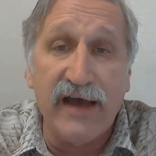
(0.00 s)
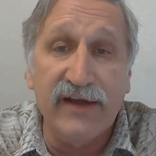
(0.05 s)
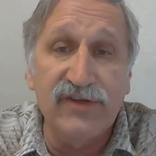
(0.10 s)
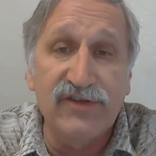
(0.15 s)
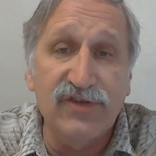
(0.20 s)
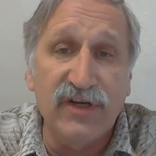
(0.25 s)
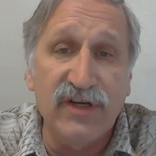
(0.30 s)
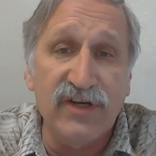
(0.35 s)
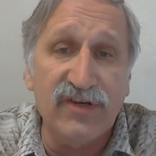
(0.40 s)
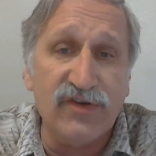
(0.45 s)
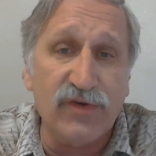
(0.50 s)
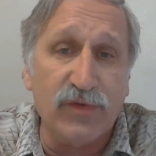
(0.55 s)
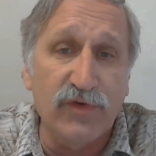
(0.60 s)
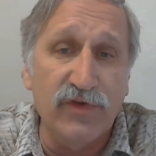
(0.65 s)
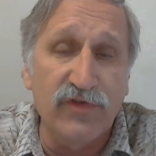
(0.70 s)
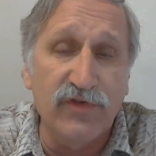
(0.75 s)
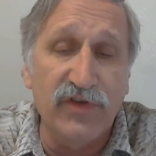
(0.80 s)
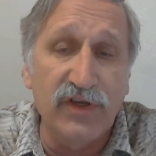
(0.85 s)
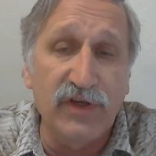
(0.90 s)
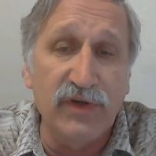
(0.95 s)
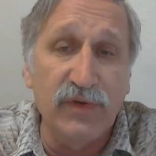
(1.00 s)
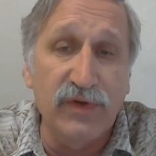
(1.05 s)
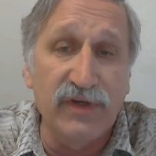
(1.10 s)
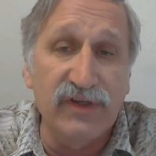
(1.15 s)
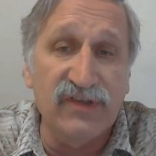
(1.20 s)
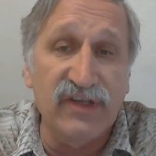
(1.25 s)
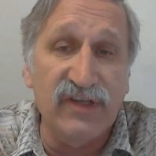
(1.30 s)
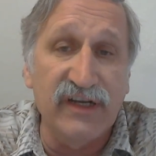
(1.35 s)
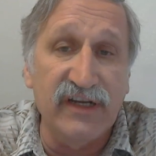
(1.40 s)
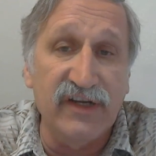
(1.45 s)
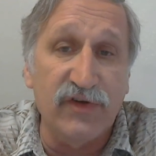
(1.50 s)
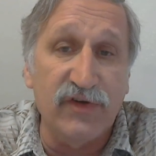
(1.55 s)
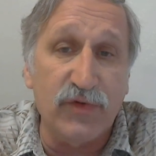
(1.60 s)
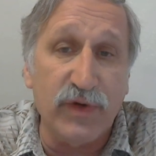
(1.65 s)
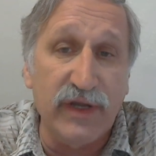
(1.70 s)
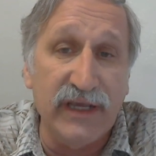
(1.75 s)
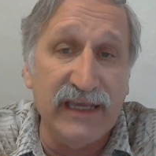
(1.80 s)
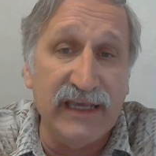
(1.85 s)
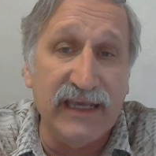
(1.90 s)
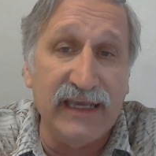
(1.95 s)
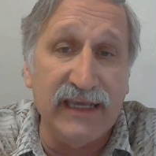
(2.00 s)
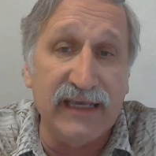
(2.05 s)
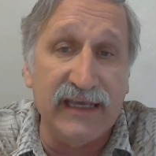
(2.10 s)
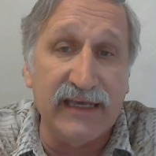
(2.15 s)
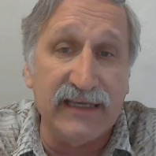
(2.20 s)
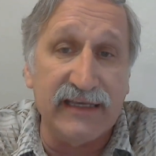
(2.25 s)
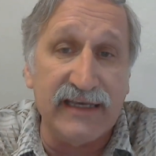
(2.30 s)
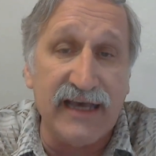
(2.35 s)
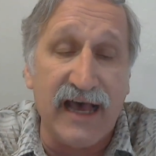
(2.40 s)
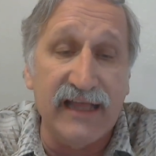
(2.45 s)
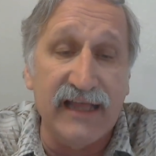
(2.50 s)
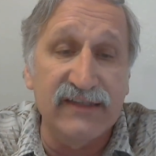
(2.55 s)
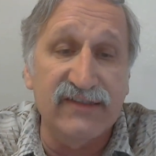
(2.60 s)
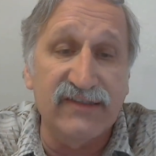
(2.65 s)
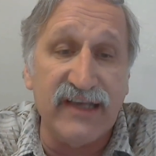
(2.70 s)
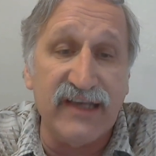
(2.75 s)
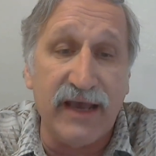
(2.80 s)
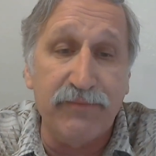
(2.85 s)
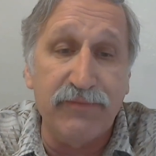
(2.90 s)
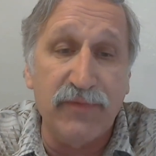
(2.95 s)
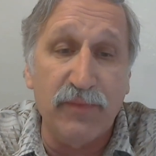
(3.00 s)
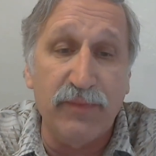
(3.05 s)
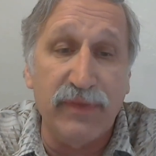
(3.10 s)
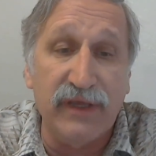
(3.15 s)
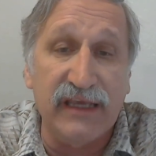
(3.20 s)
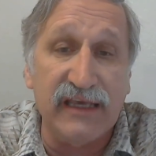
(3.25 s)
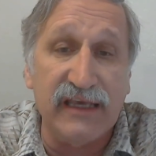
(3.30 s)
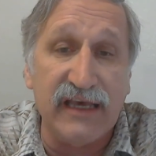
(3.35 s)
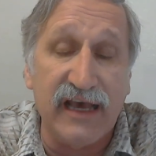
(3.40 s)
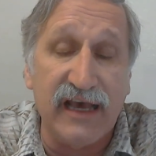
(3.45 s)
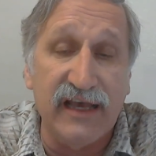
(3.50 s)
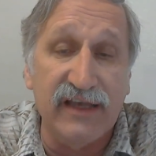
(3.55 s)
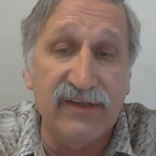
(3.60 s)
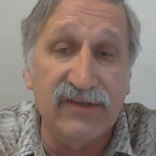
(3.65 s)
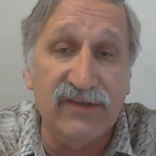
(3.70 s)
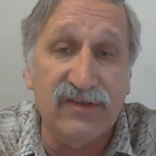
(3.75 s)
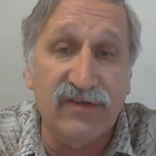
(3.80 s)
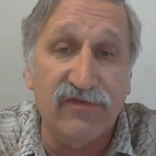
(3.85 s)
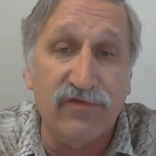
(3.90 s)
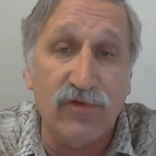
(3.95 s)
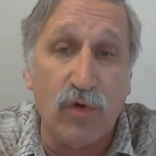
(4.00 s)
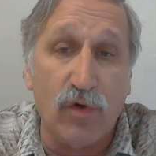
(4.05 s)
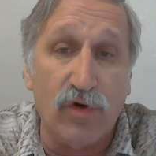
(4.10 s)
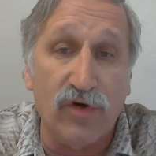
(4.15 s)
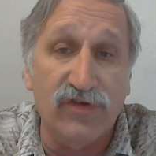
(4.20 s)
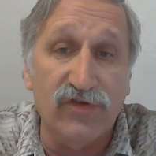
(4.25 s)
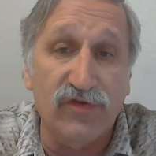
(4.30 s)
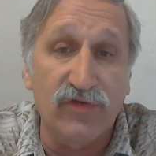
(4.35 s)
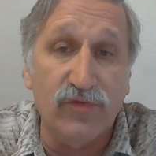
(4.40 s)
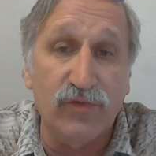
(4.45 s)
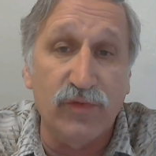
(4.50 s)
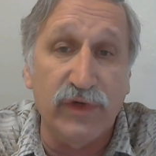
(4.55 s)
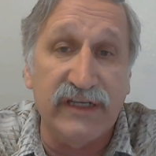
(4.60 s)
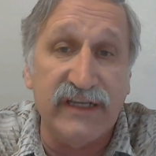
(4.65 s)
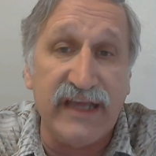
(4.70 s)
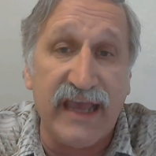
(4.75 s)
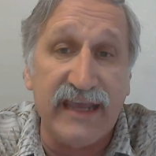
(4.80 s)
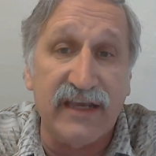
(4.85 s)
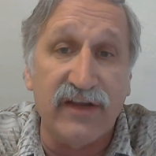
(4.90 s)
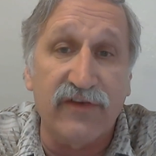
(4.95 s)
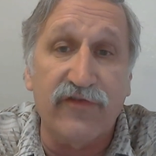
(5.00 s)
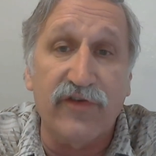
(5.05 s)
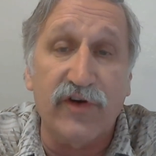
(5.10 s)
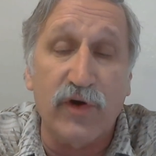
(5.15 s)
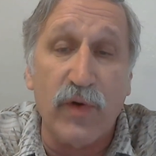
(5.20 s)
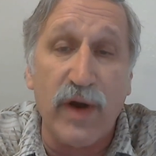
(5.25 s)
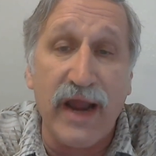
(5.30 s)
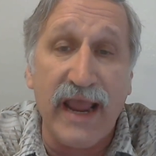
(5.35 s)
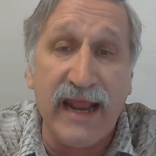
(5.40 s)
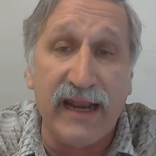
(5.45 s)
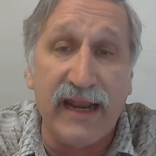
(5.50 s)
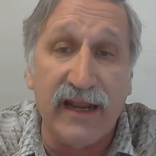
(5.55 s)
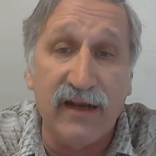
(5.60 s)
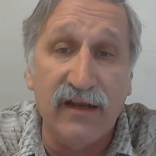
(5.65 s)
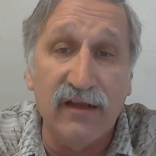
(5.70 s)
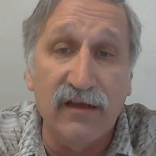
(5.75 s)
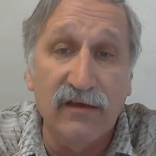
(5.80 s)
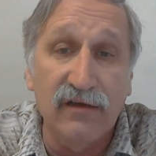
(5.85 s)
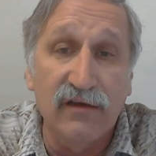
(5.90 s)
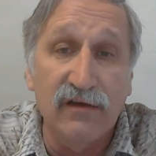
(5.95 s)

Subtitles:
Judicial review is an intriguing concept because, of course, we take it for granted.